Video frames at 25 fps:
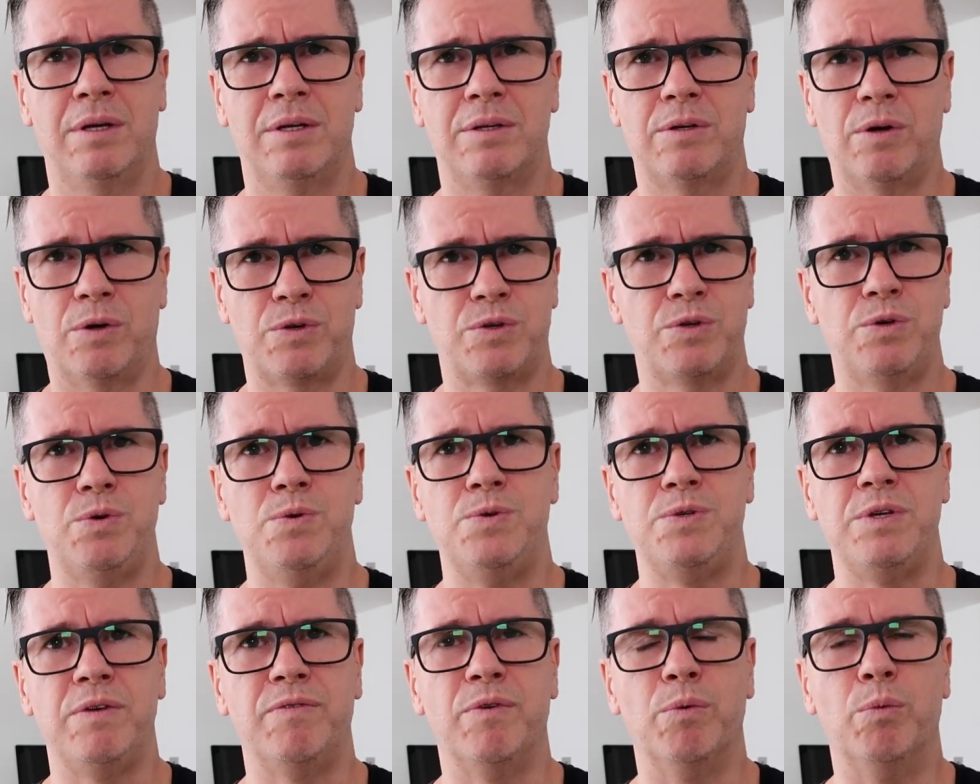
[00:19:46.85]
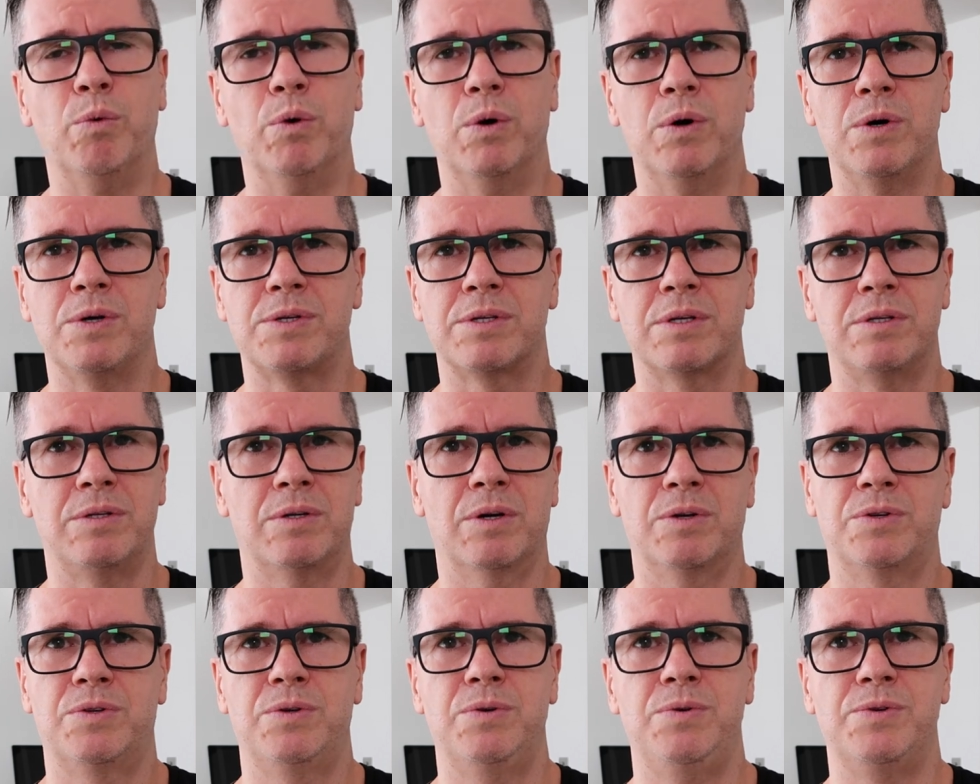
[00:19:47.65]
Dot twos even worse, and
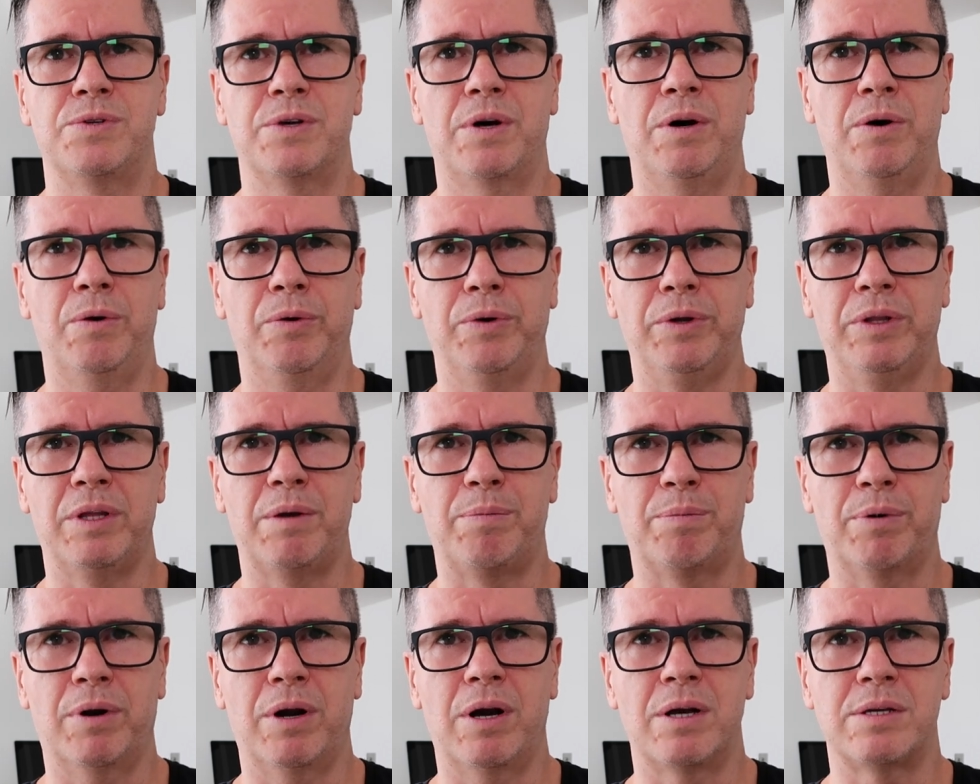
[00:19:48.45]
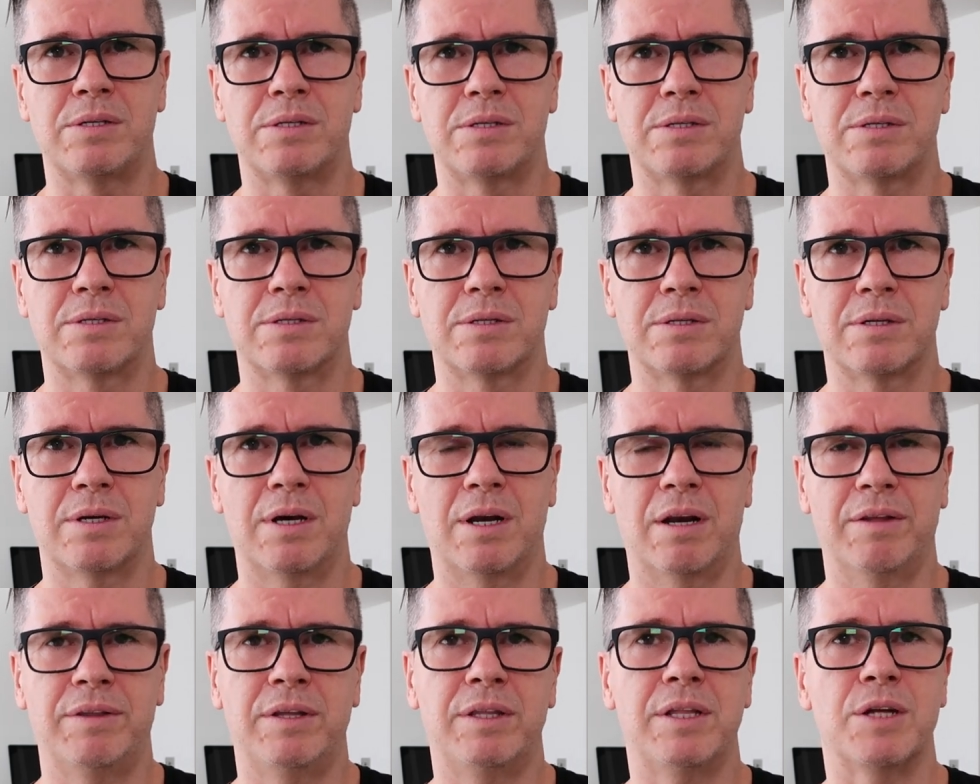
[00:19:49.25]
dot twos are holding their price.
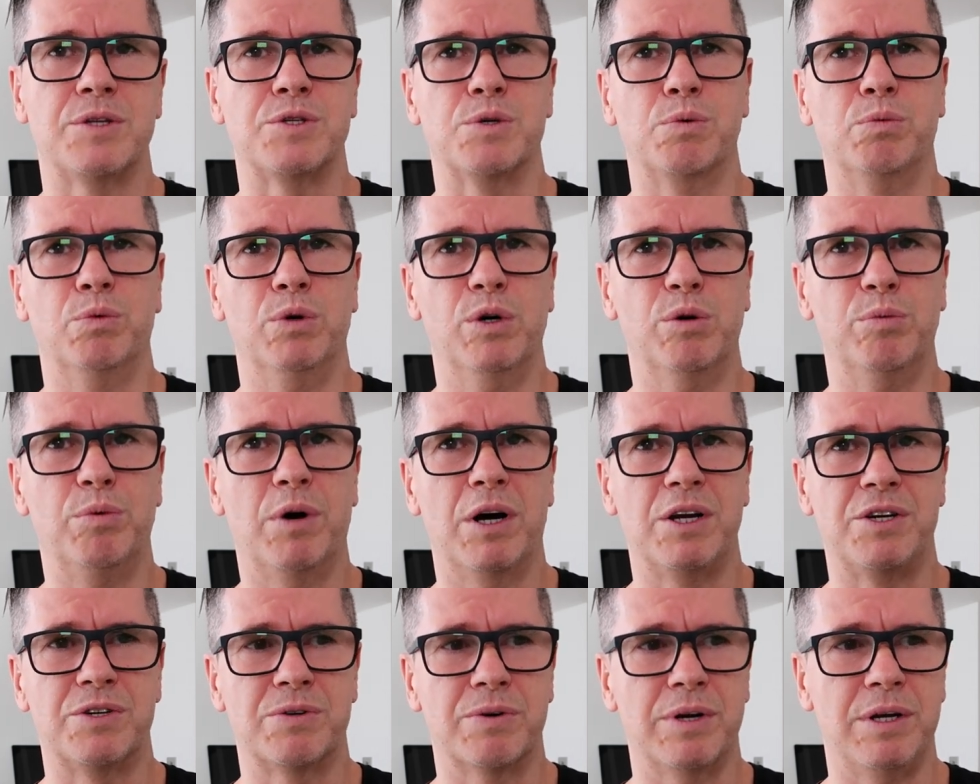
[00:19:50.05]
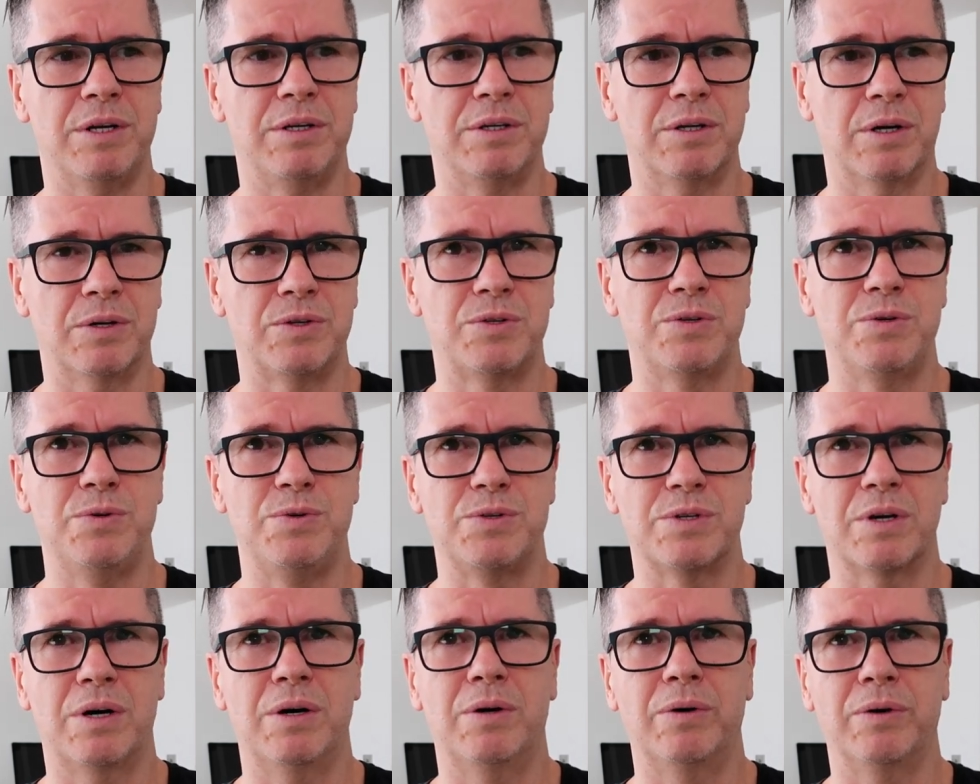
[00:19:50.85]
And I think that's a worldwide trend. Dot
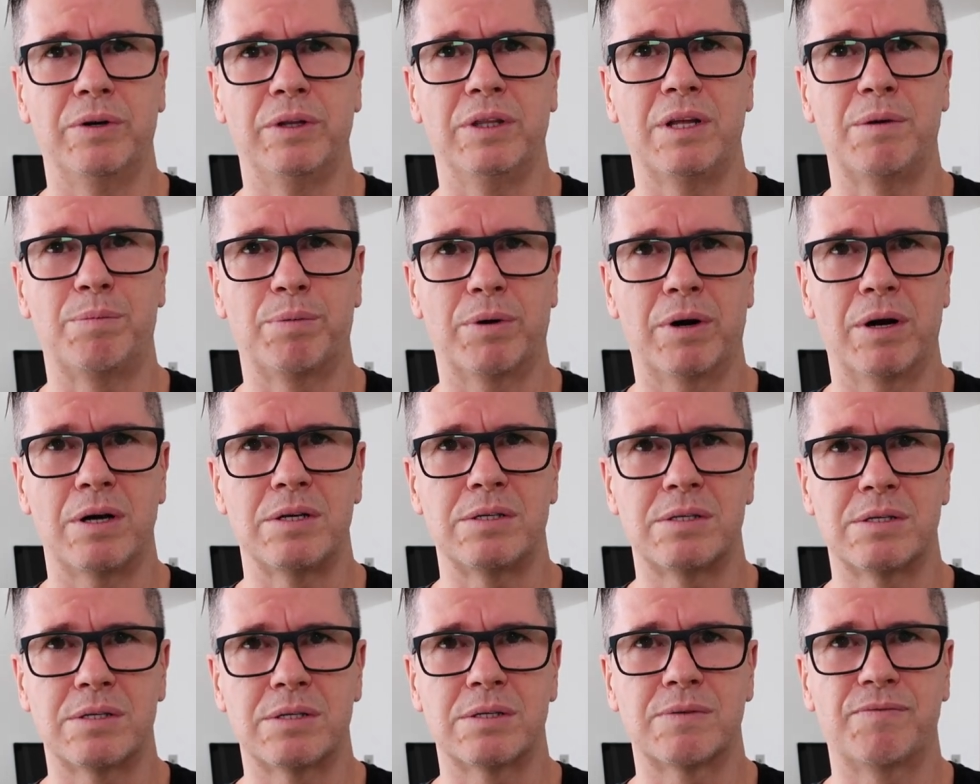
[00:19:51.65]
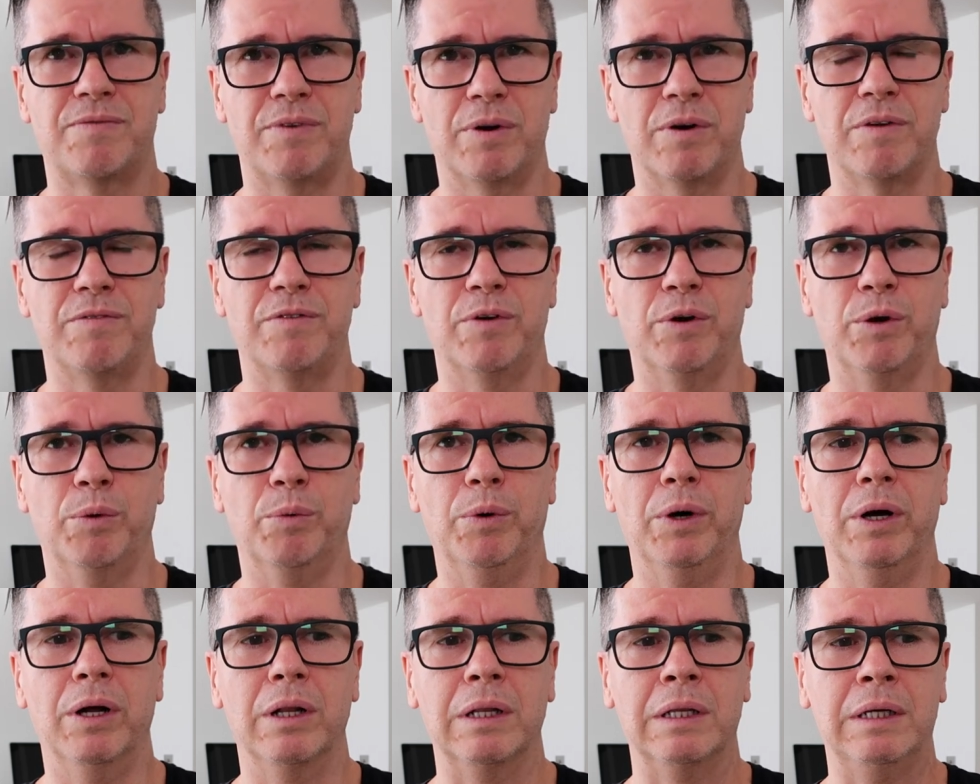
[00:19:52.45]
twos are holding their price very, very
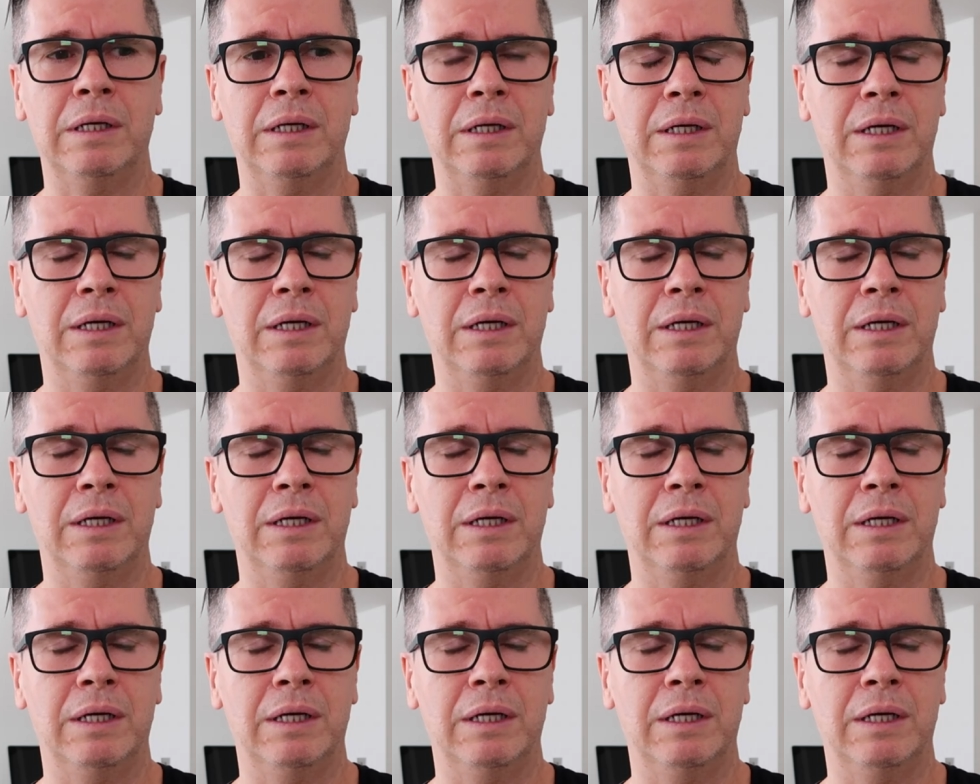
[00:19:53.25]
well.